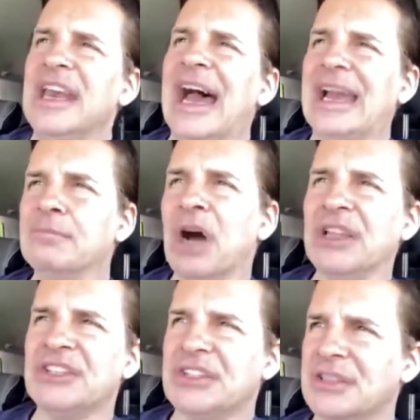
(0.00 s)
9
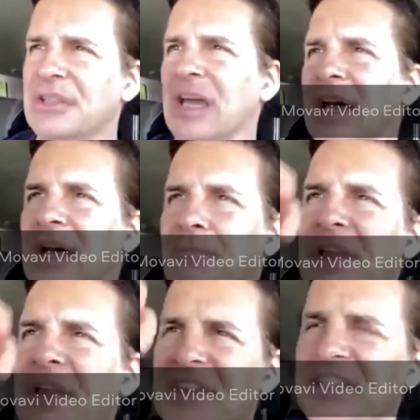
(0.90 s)
months, a
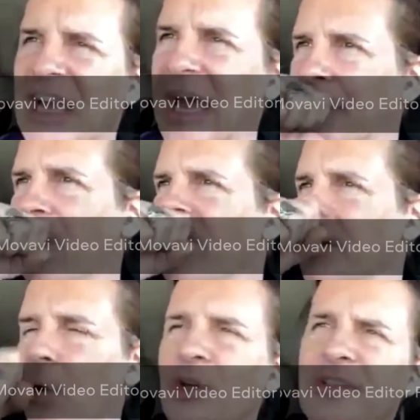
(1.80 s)
month at a time
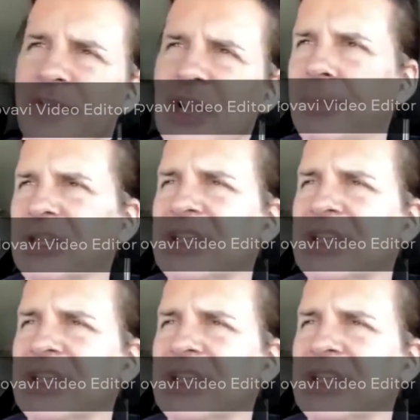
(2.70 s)
over the course of a couple